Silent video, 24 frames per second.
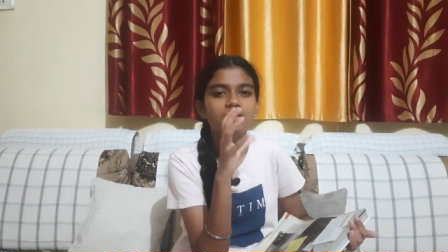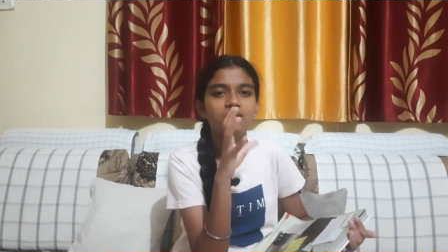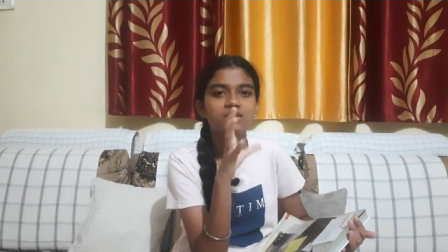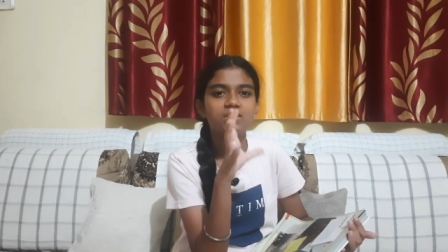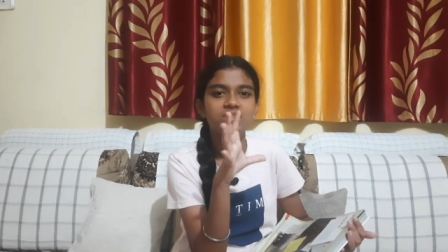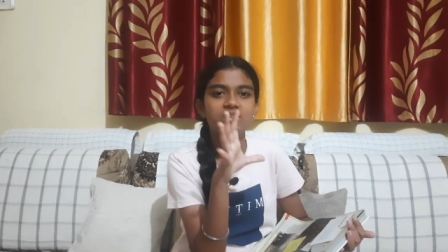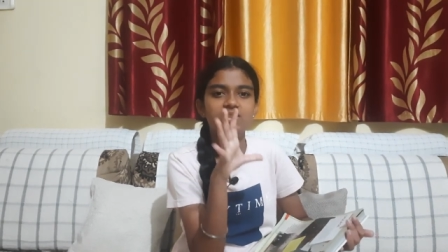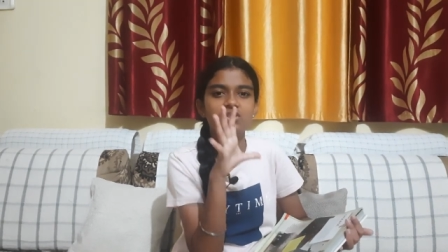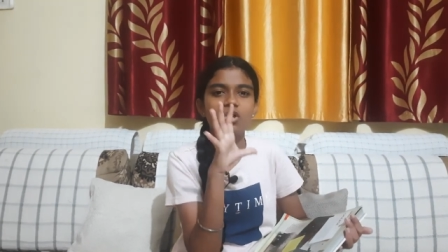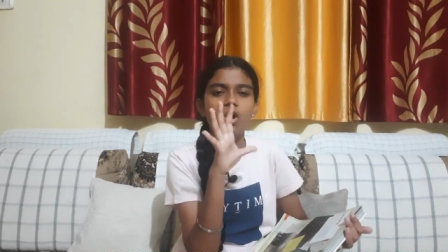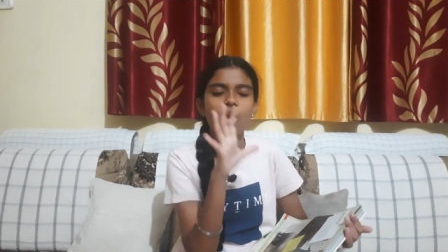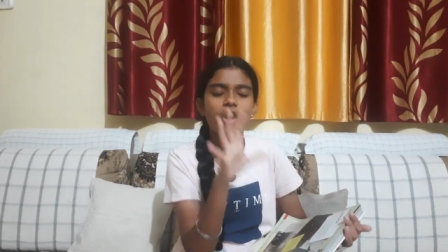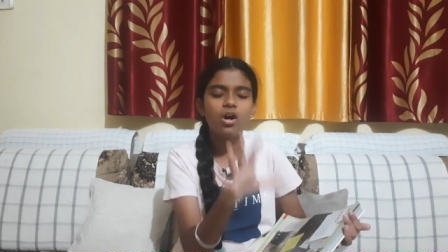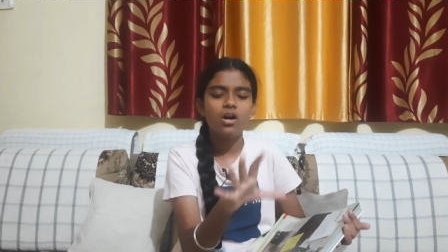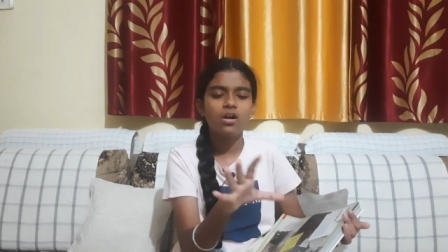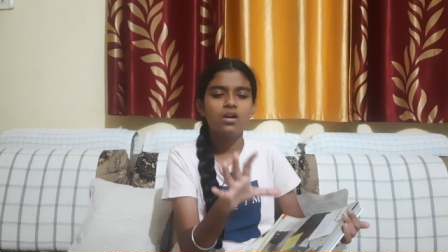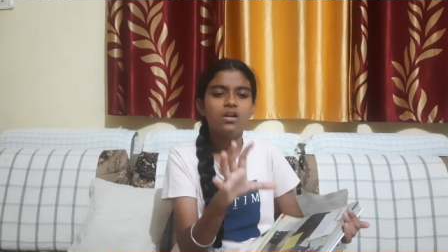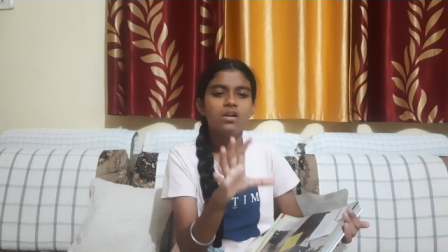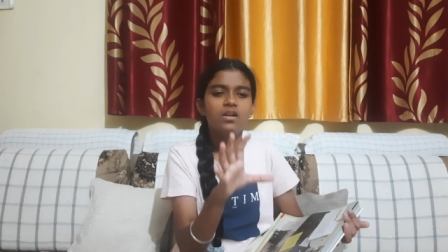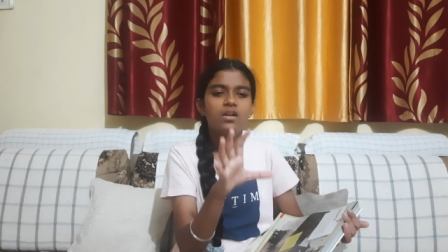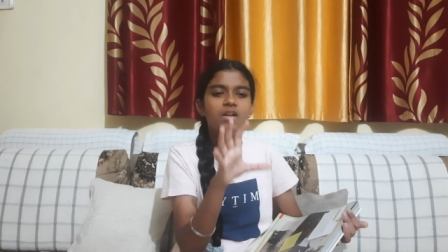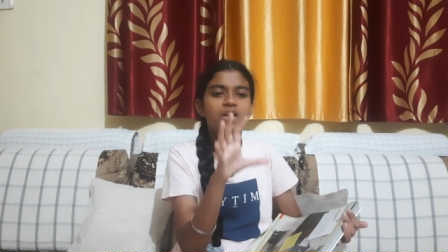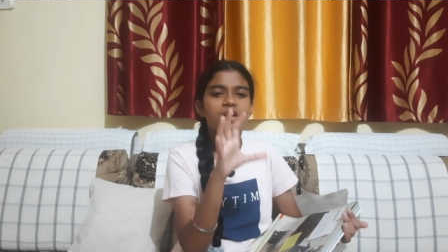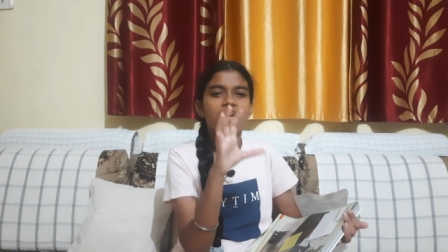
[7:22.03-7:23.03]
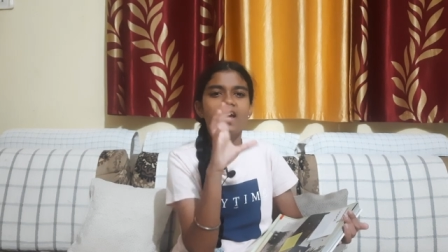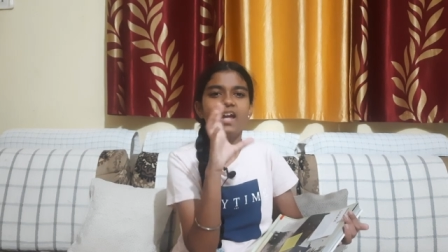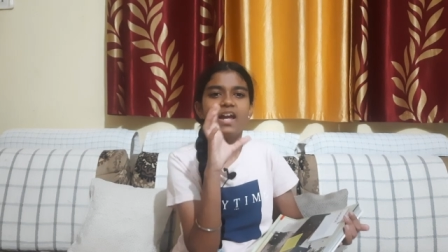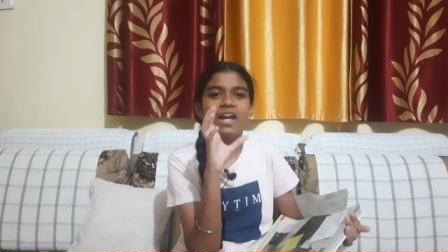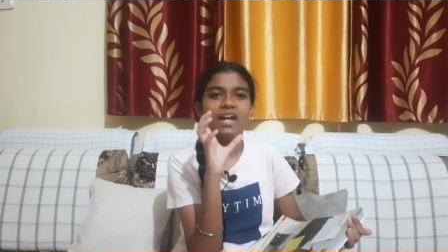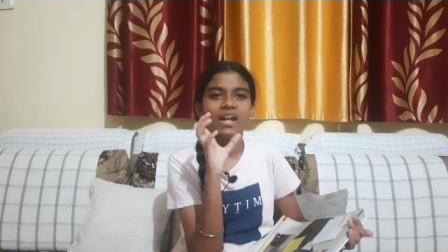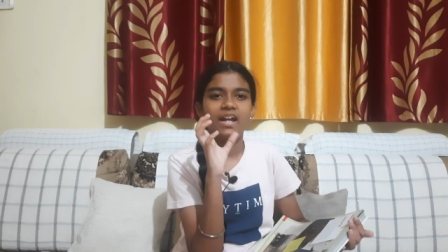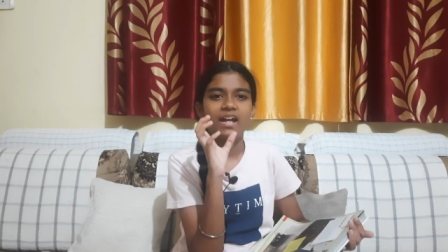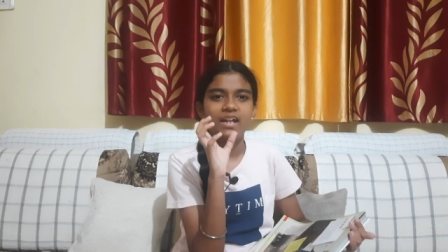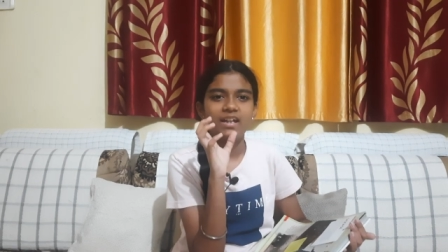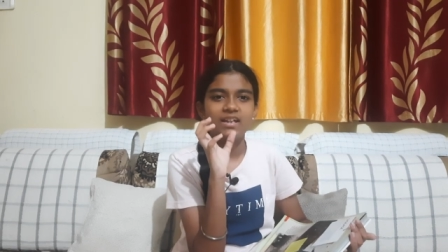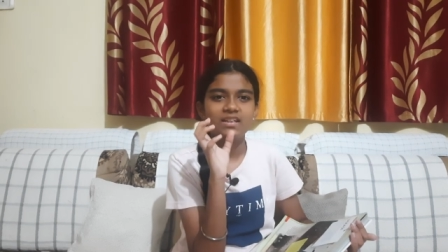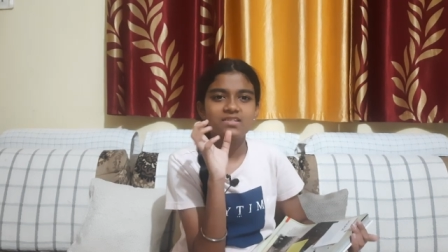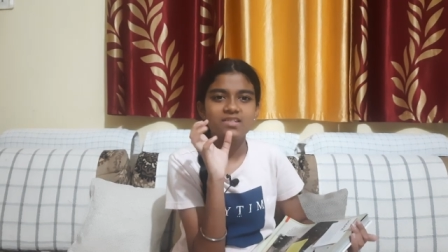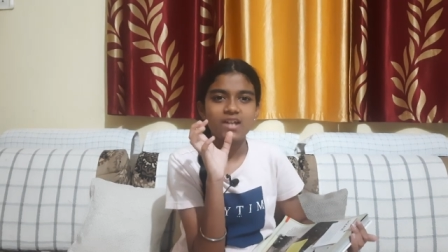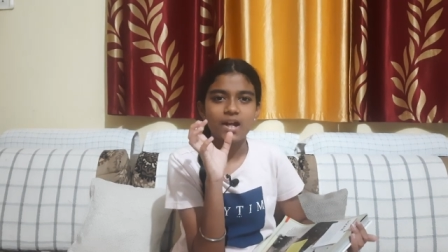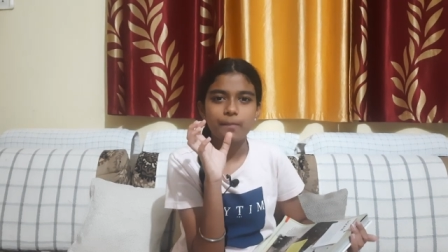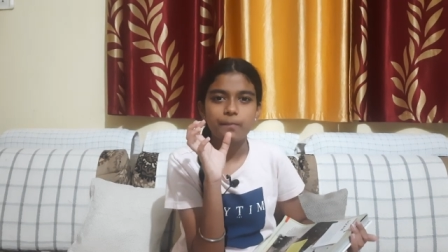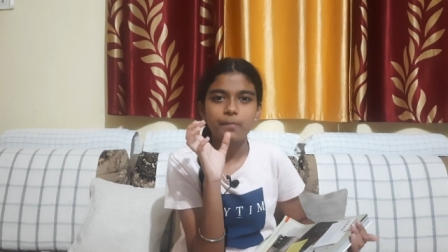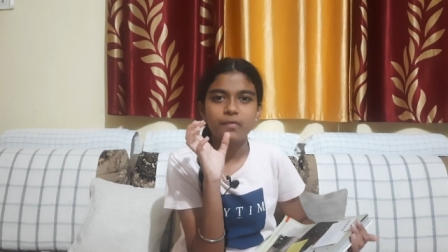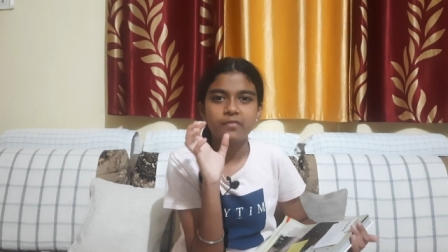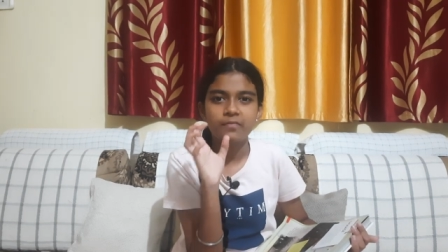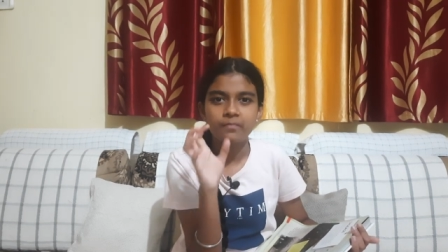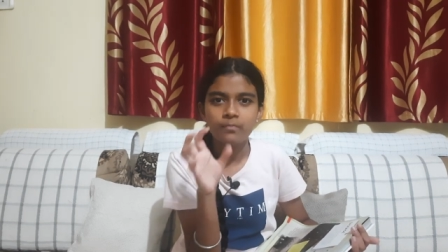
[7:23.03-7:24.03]
saw a
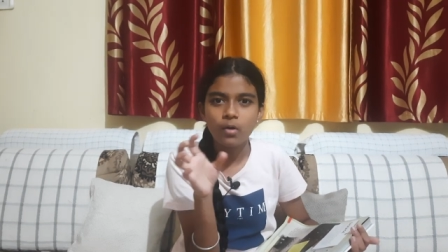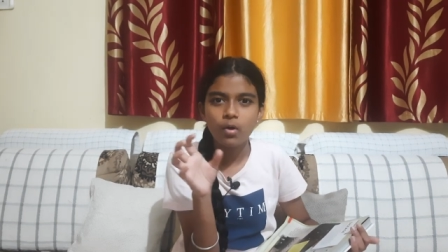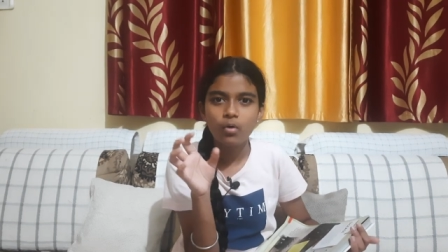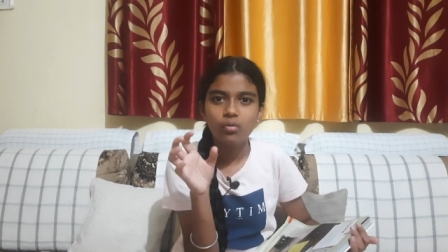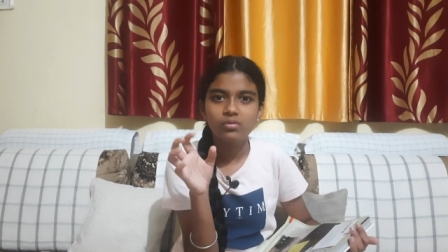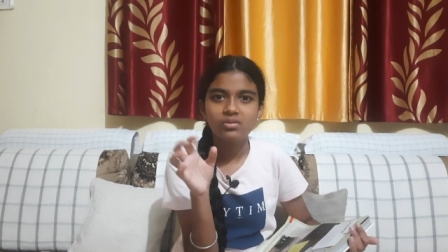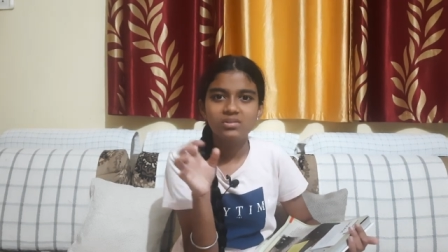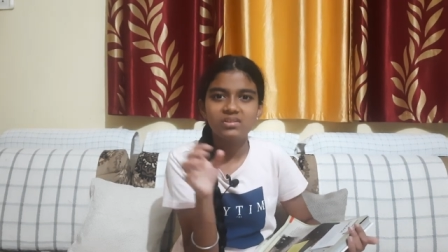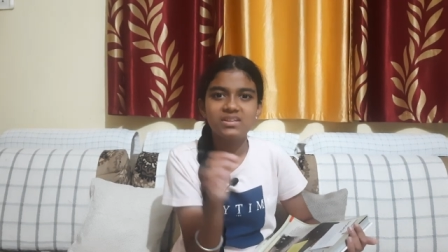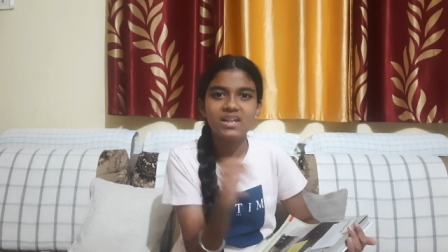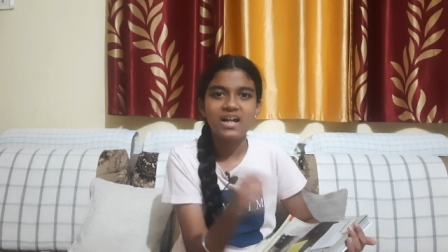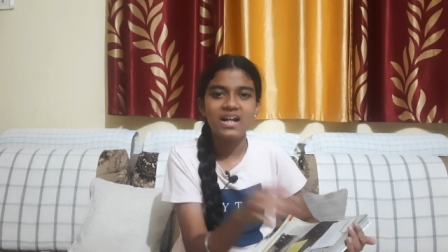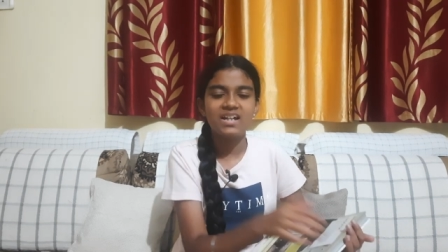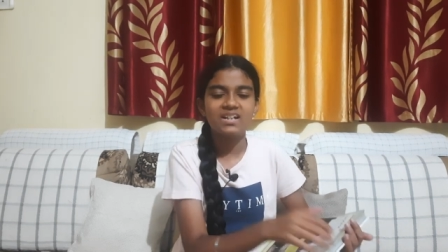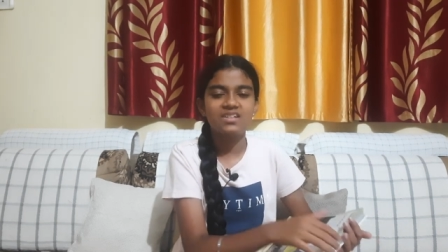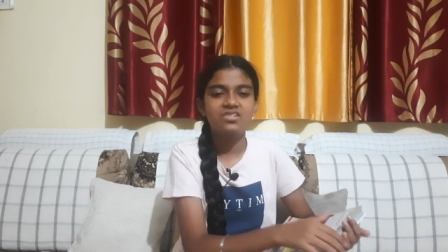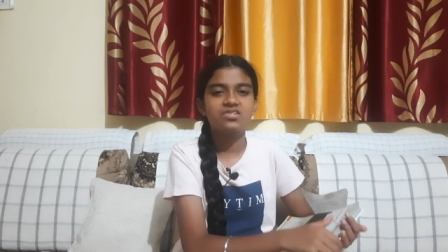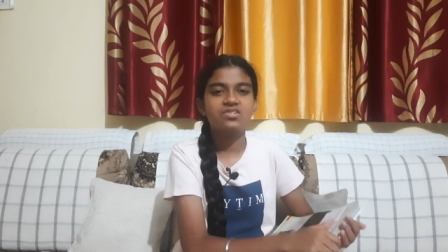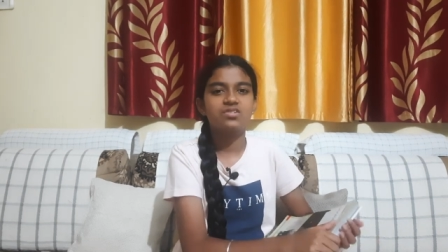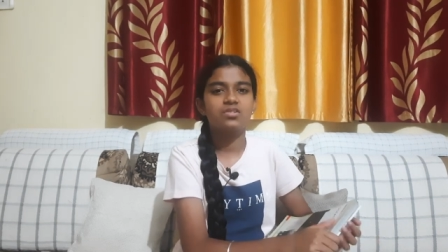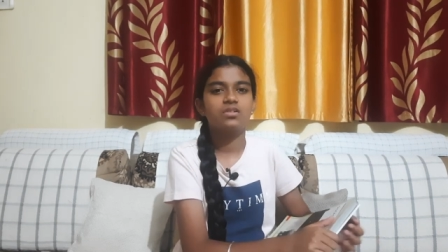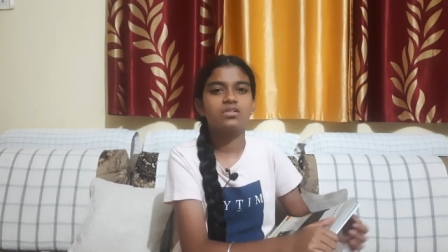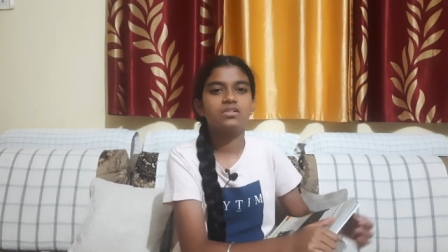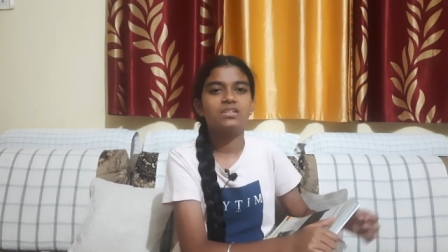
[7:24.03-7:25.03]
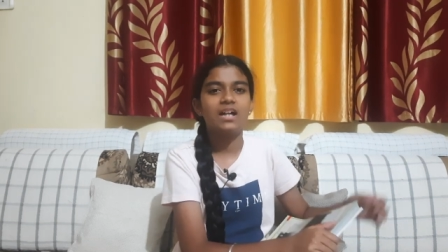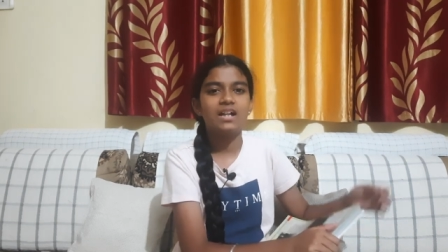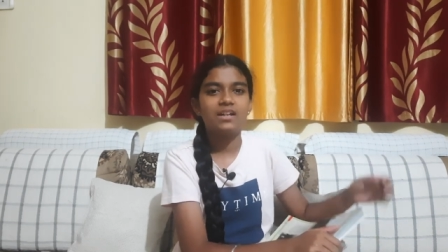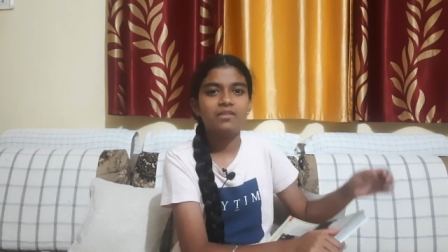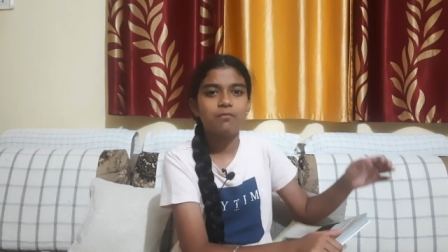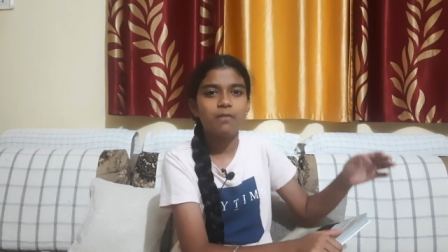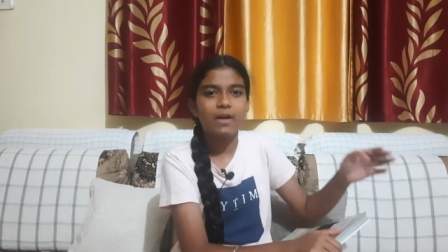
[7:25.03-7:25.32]
type of mold that